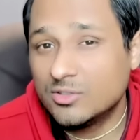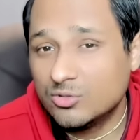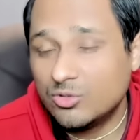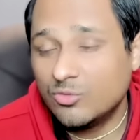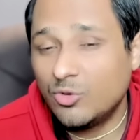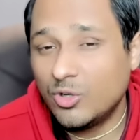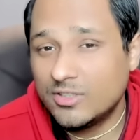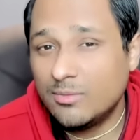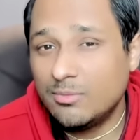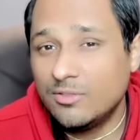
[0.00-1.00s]
You know, so for
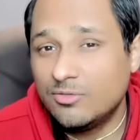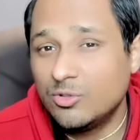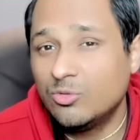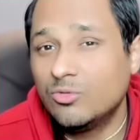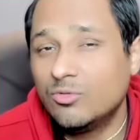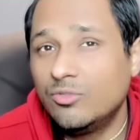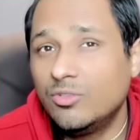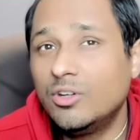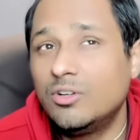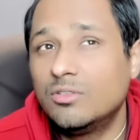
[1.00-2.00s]
example, if you
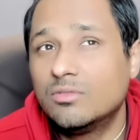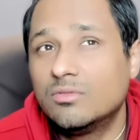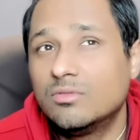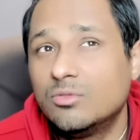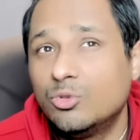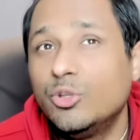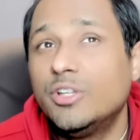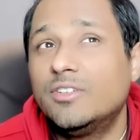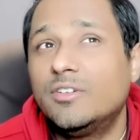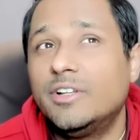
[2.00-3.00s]
fear
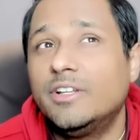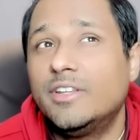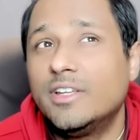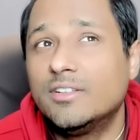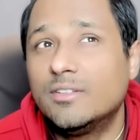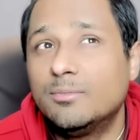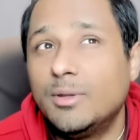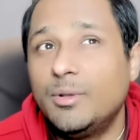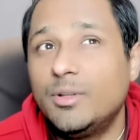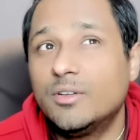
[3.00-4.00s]
doing certain things,
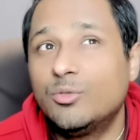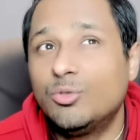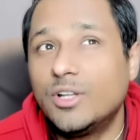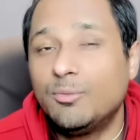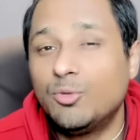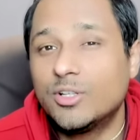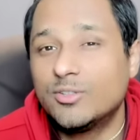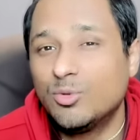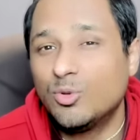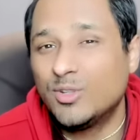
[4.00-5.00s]
maybe it's a good time to
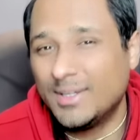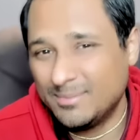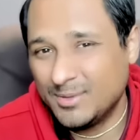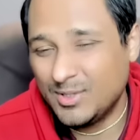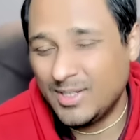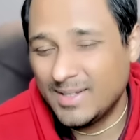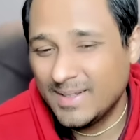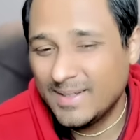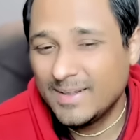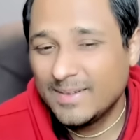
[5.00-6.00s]
explore them. Okay.
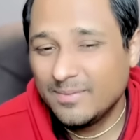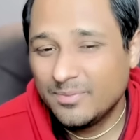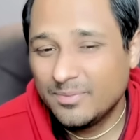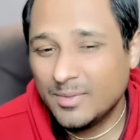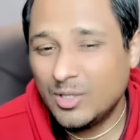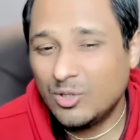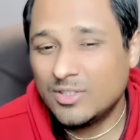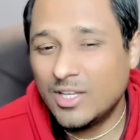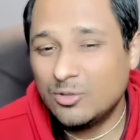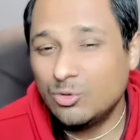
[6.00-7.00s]

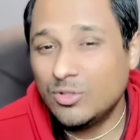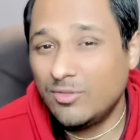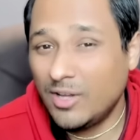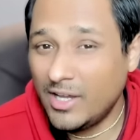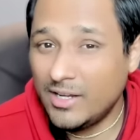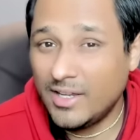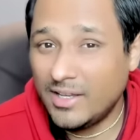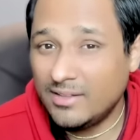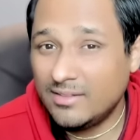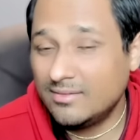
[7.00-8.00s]
Because Ketu is fire
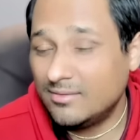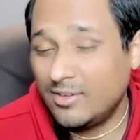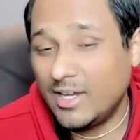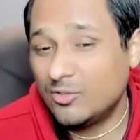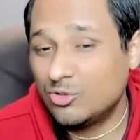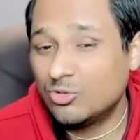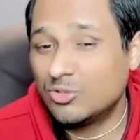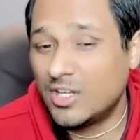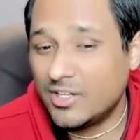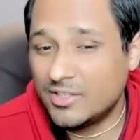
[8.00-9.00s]
and fire shows
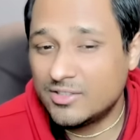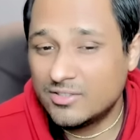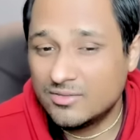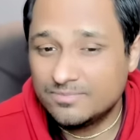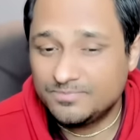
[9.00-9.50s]
courage.